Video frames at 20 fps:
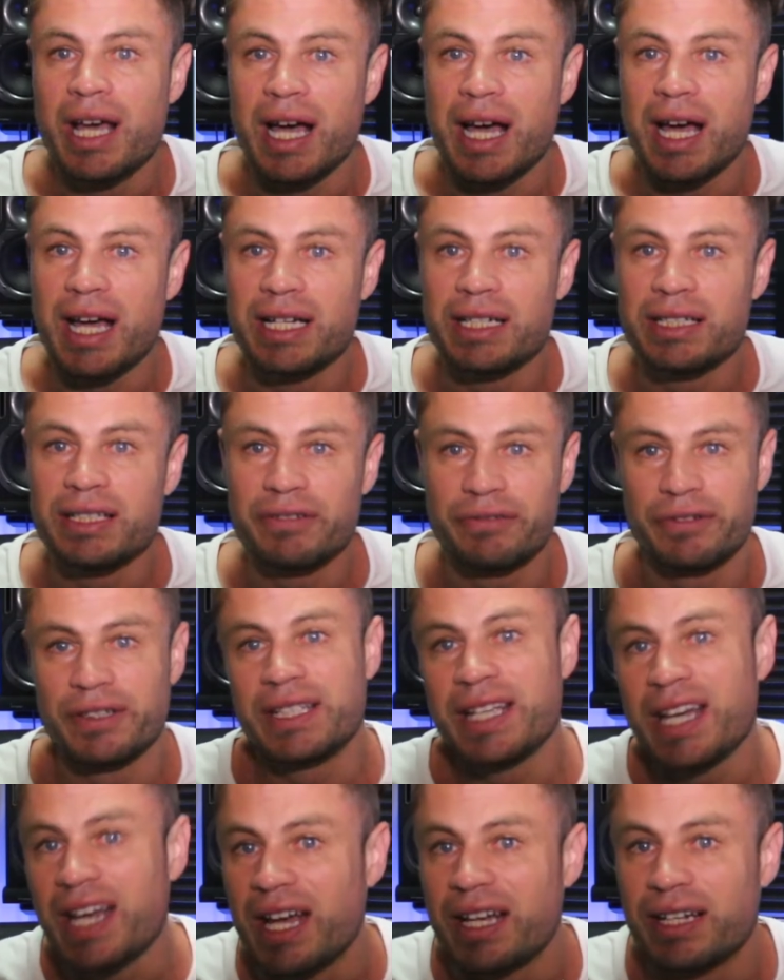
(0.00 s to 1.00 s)
and you
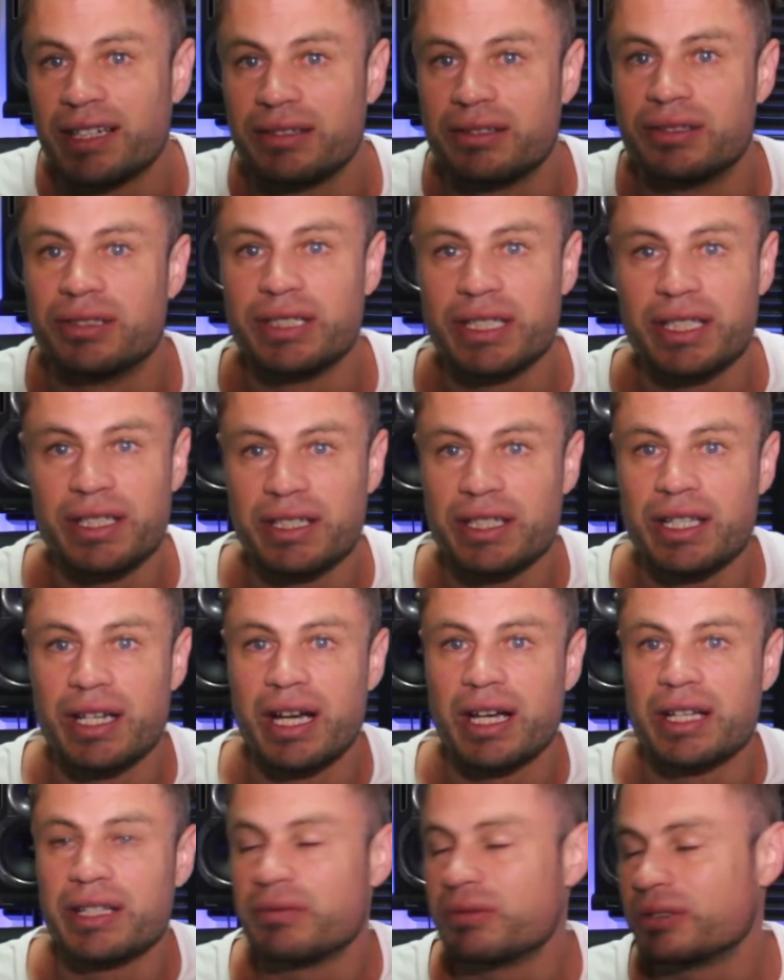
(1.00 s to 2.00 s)
forget, or
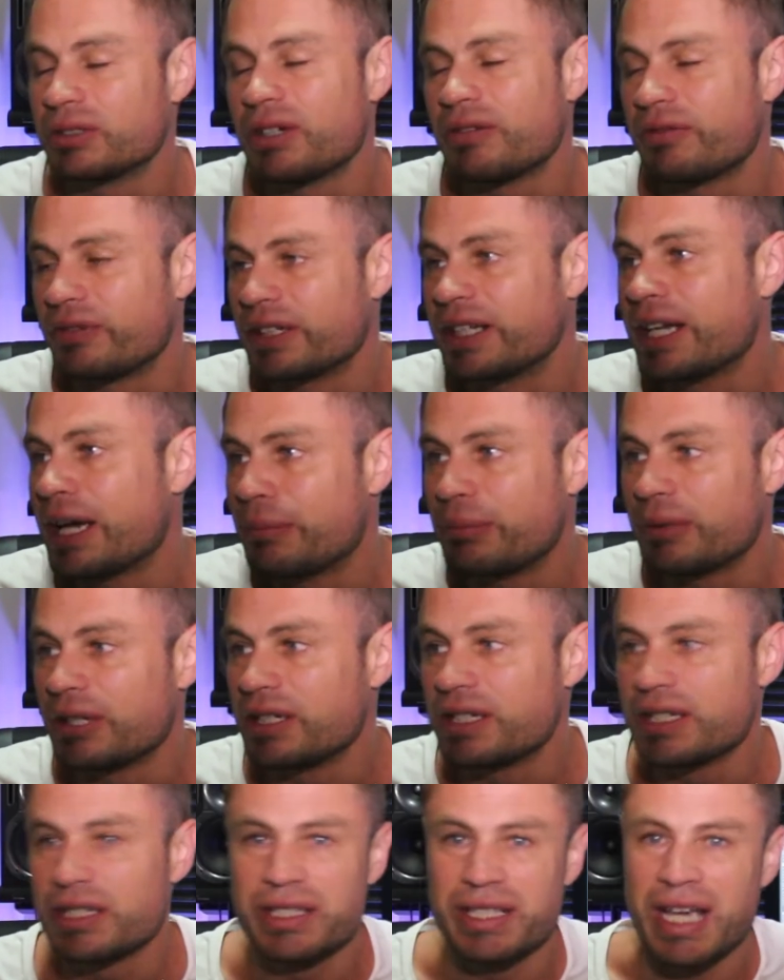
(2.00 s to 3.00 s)
you will not forget, but
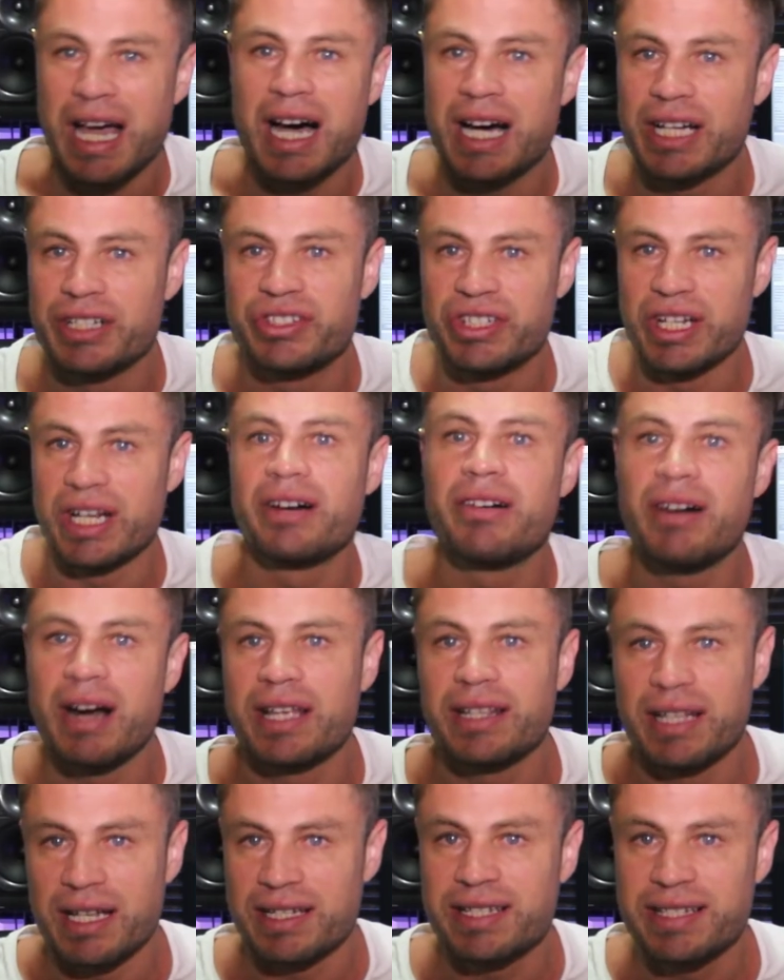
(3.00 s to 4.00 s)
you just can't
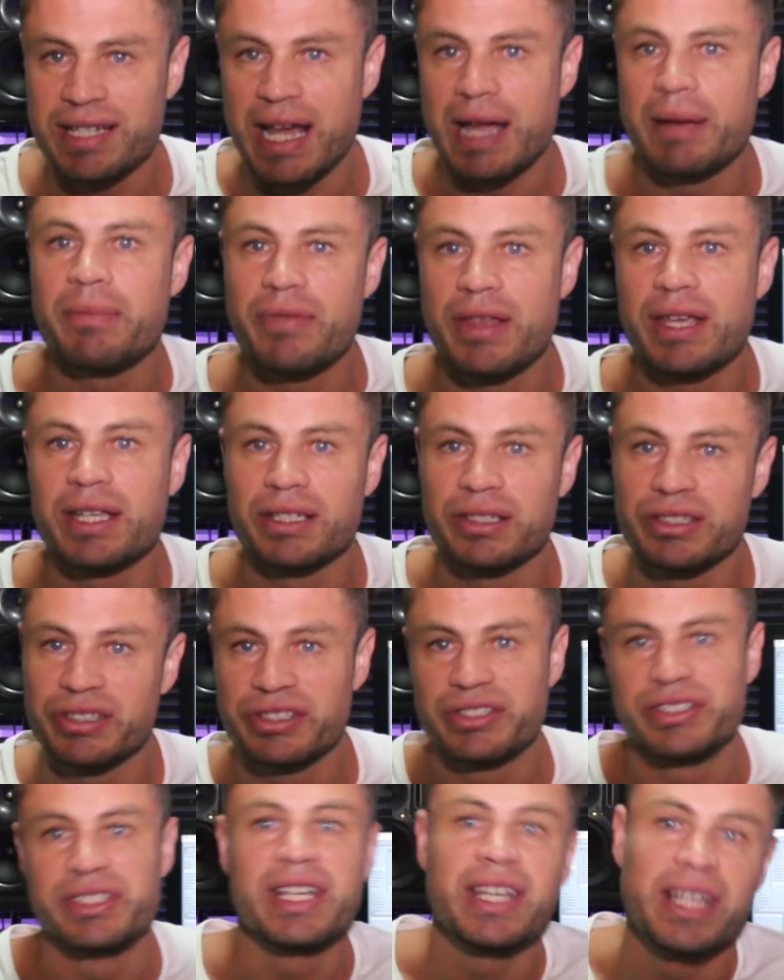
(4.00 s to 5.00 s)
generate that same thing you
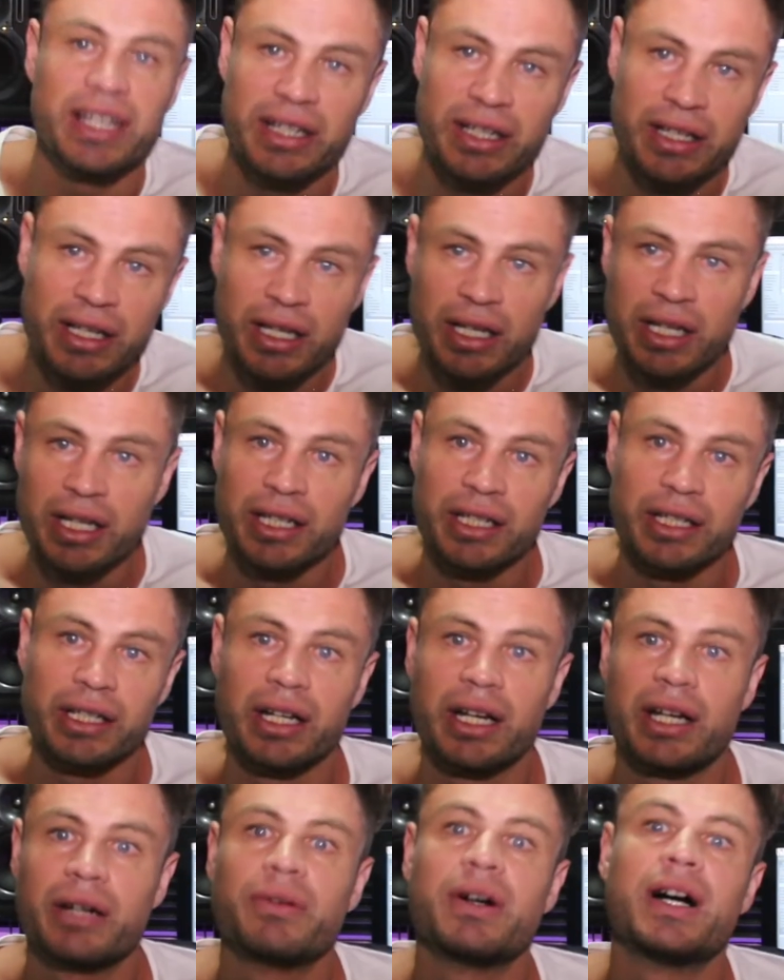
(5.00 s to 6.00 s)
just did.
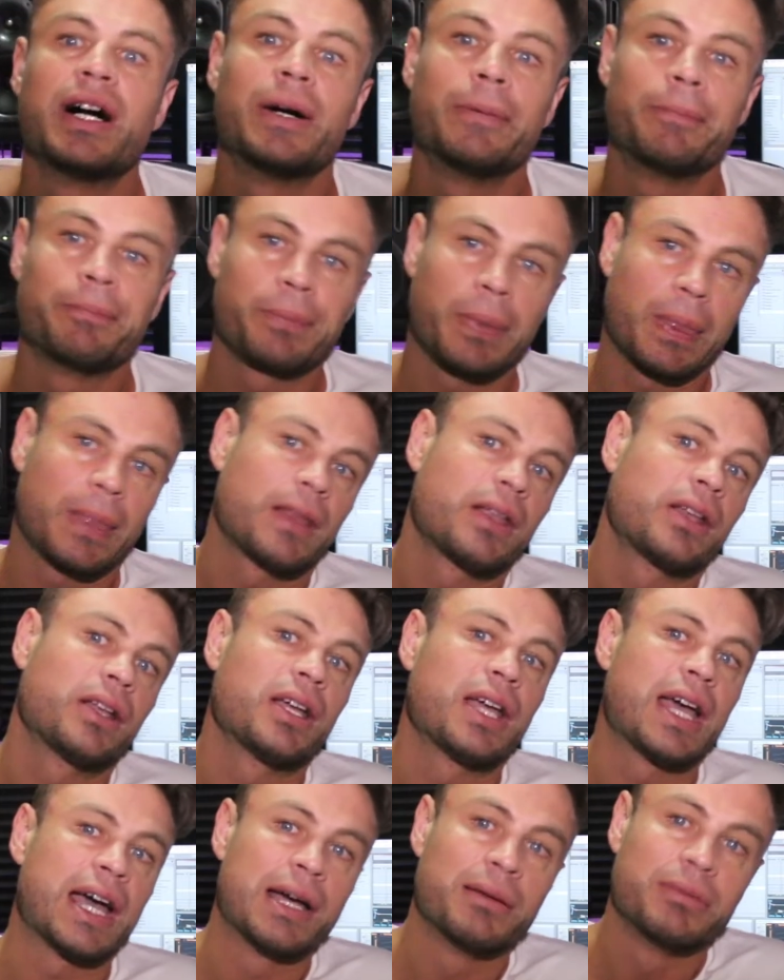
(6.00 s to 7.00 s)
Well,
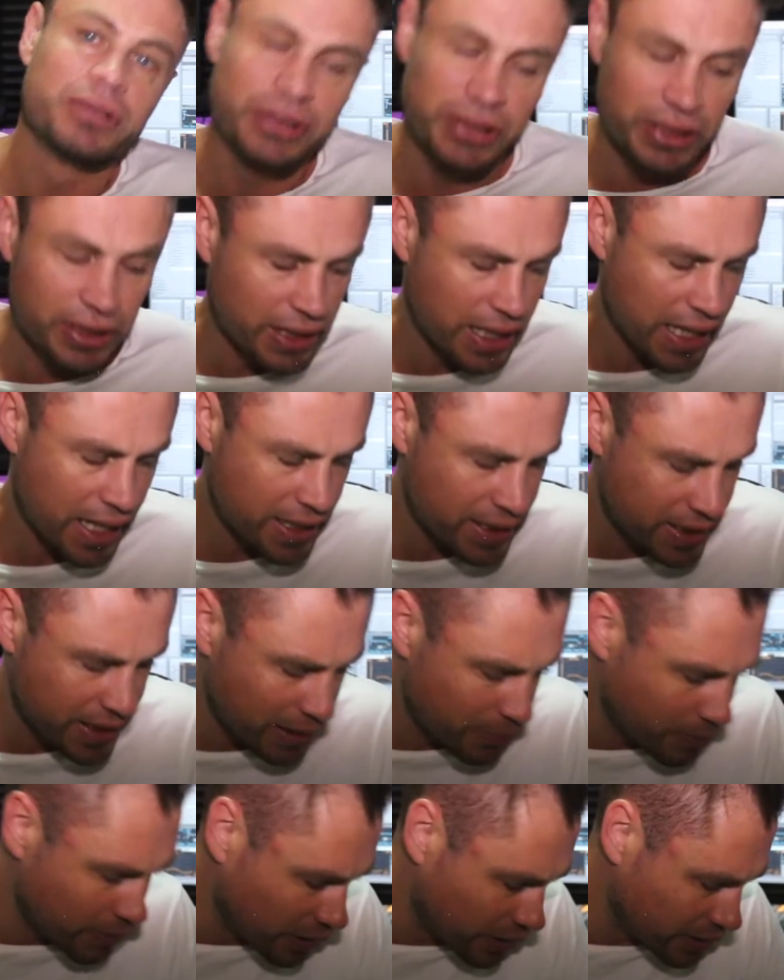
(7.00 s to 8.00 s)
Ableton has
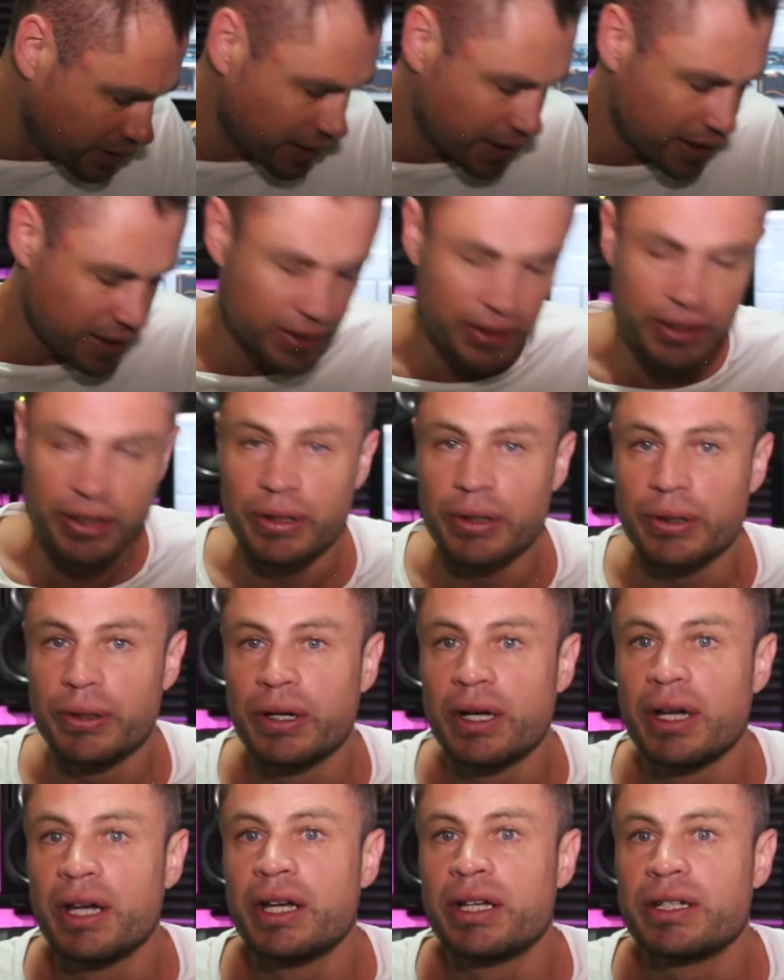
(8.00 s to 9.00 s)
the ability to